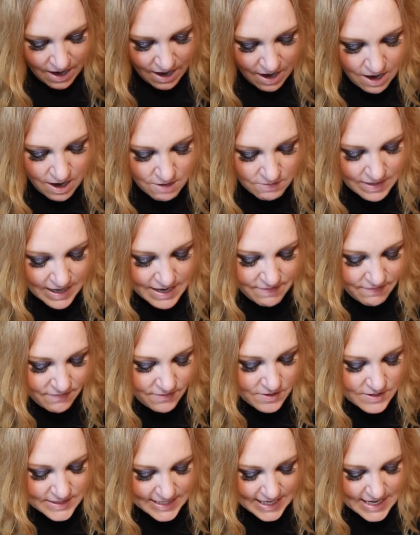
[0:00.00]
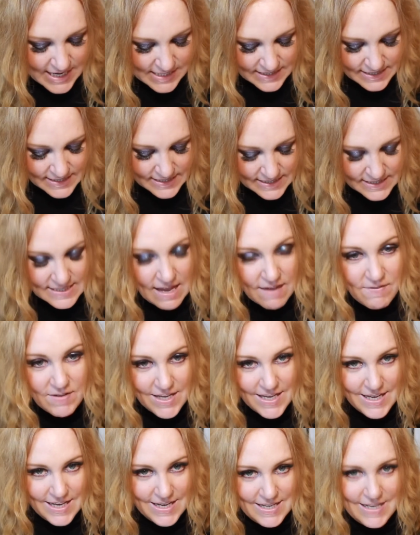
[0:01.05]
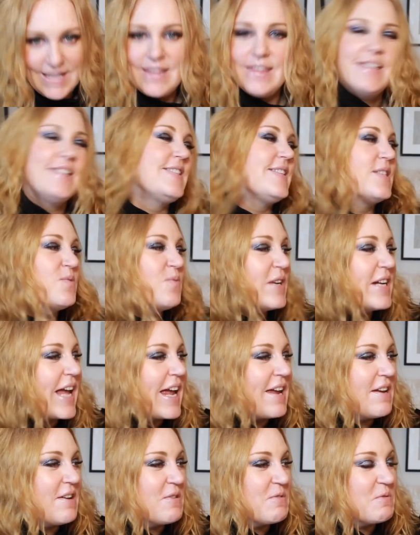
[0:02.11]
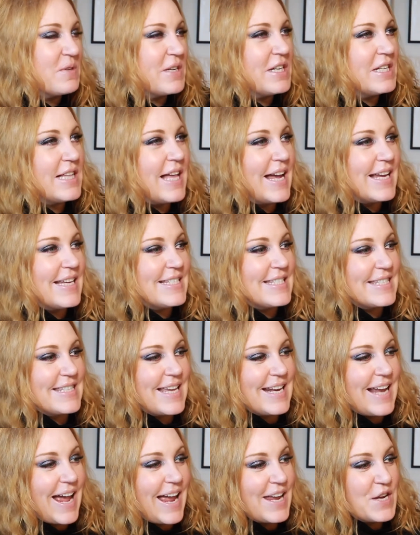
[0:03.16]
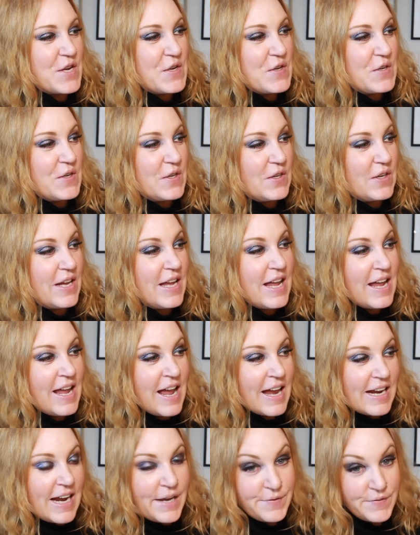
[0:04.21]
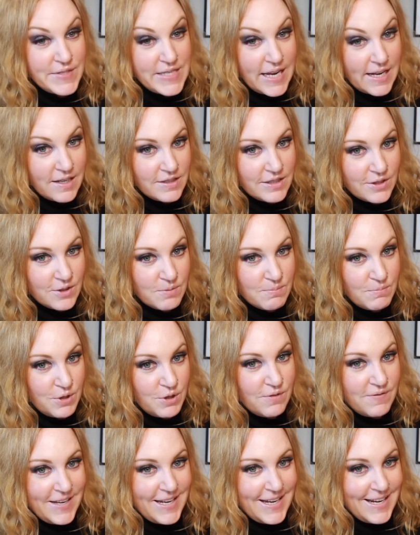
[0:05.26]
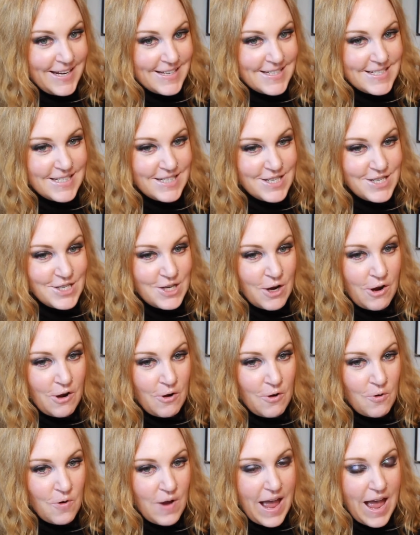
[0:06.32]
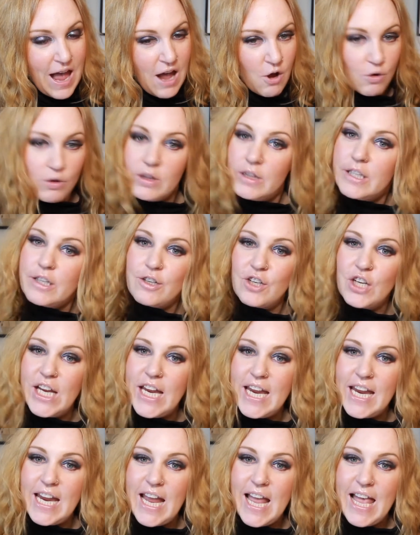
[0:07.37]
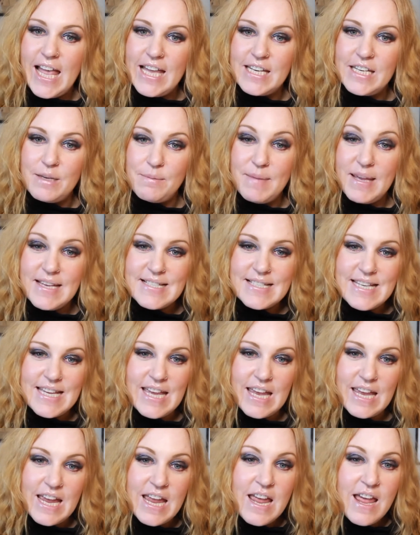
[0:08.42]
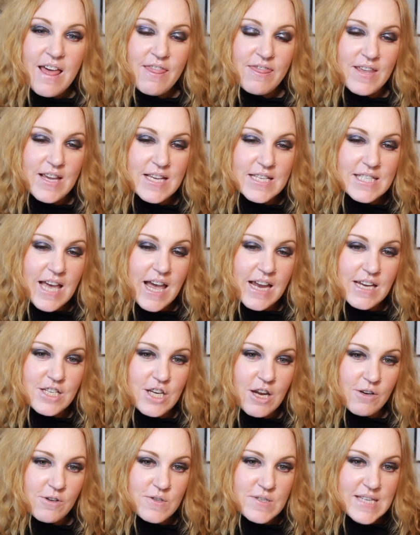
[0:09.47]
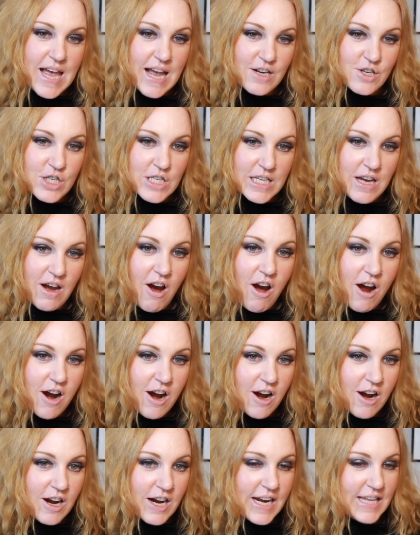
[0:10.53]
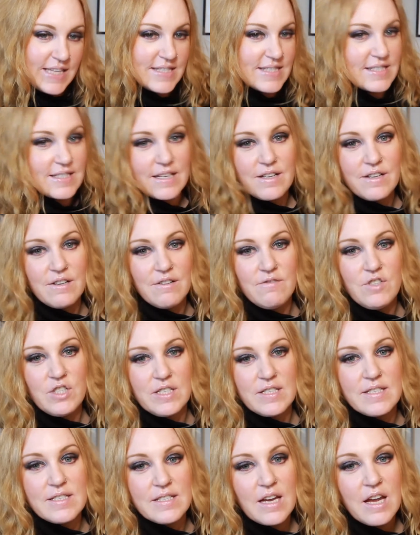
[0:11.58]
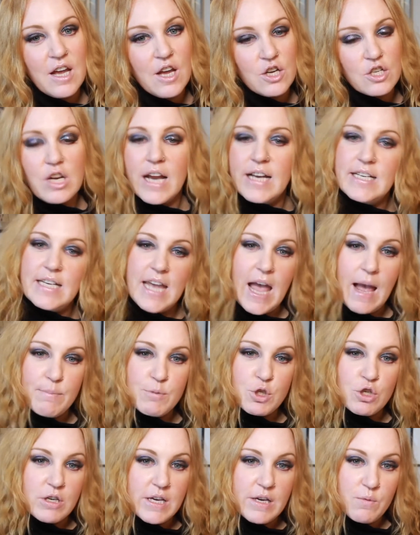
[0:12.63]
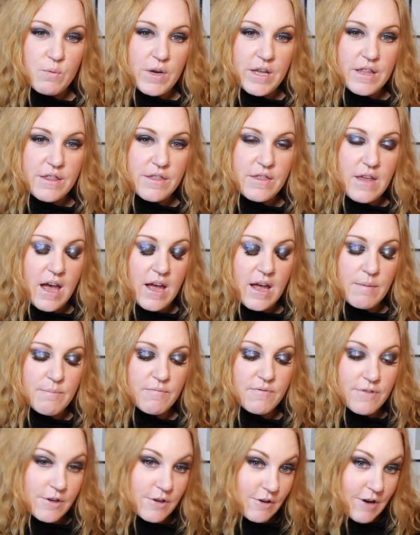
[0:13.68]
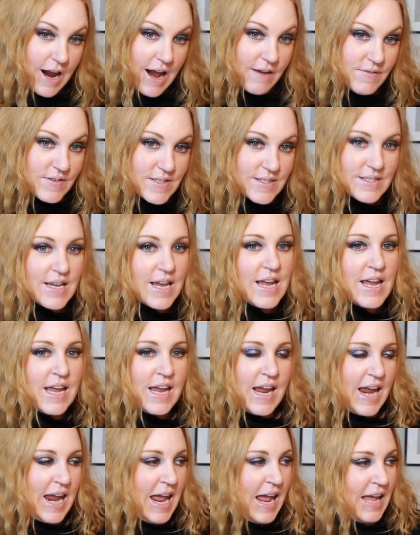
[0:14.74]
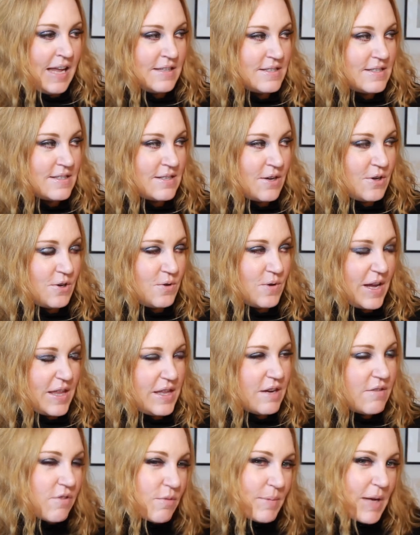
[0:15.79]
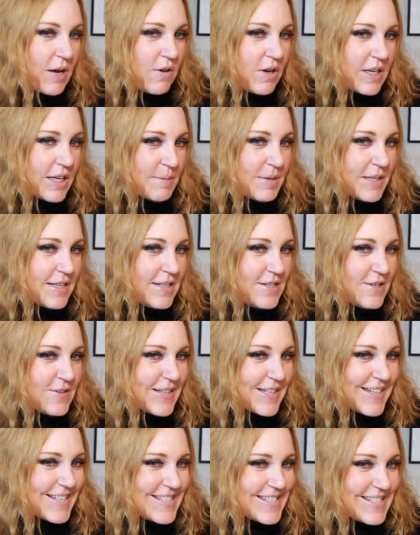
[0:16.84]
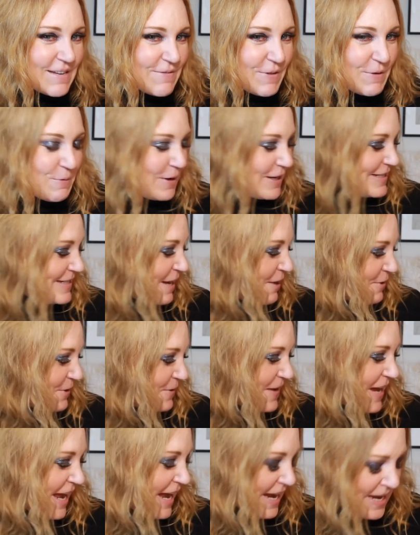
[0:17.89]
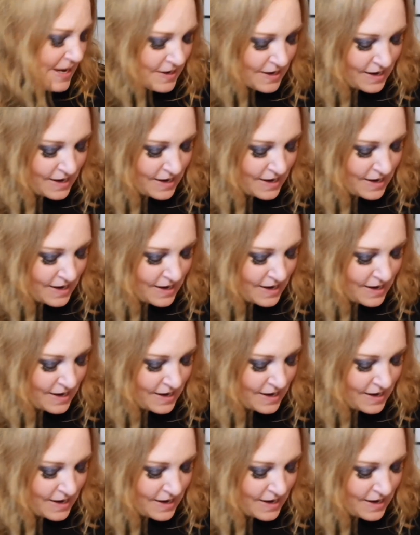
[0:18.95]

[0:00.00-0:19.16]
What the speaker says: All right, for day 7, this is when I realized that I could kind of take a little movie to show how glittery and amazing these eyeshadows actually are, instead of just trying to capture it with photographs. And so I think from now on I'm going to do this if it works out okay.